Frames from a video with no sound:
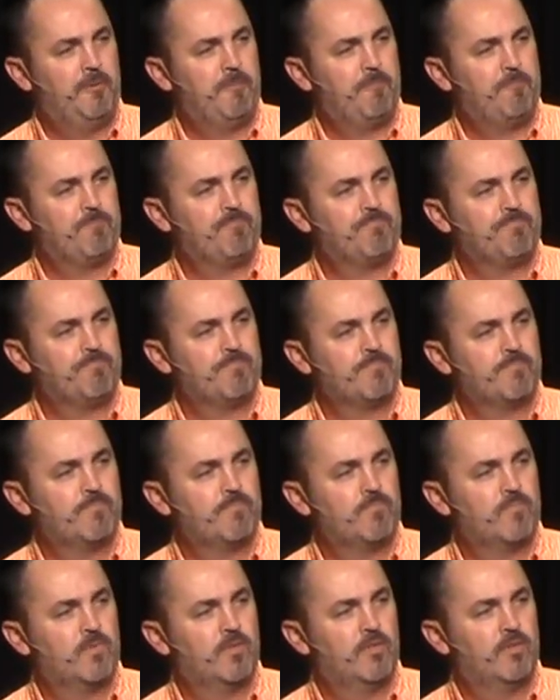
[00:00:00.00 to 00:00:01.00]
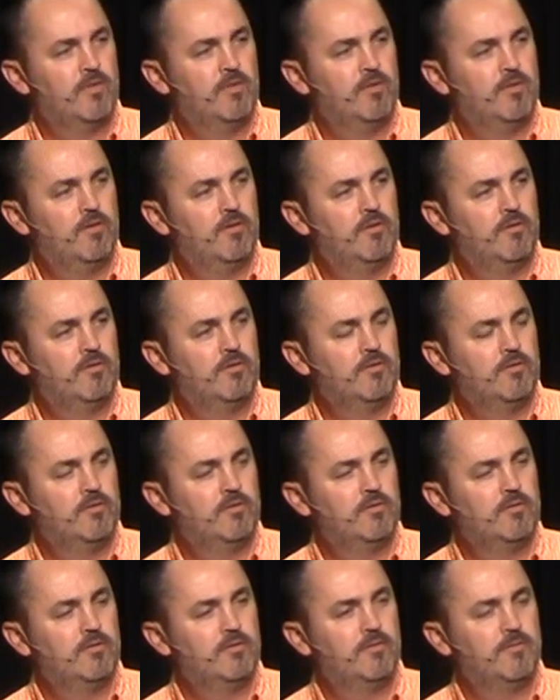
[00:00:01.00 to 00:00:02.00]

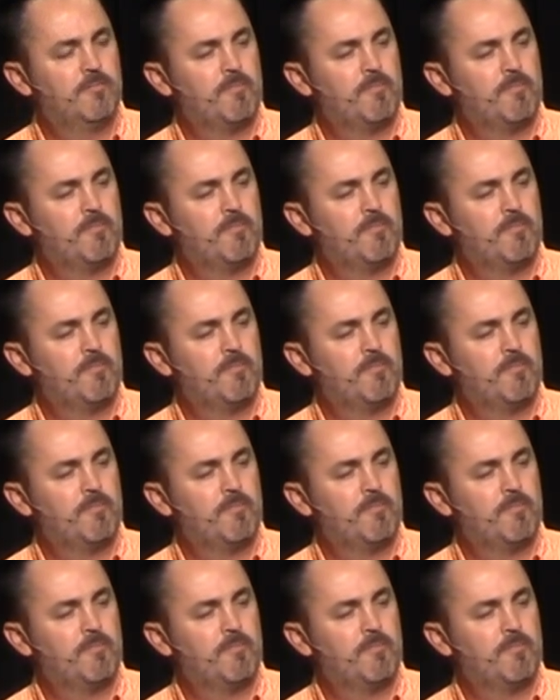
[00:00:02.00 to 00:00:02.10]
(silence)